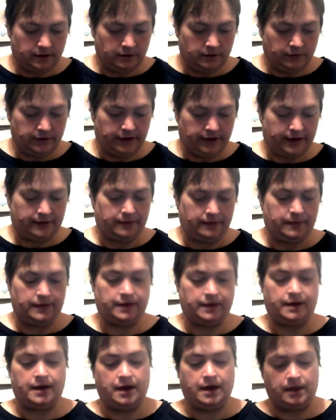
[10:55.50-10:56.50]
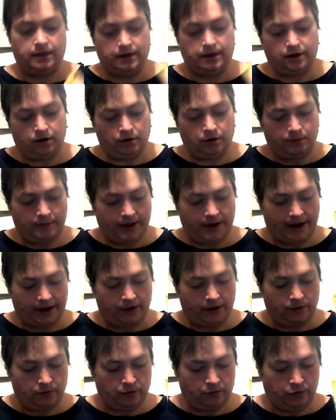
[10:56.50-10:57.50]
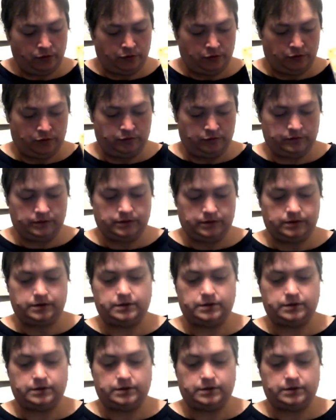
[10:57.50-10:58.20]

We got these little macaroons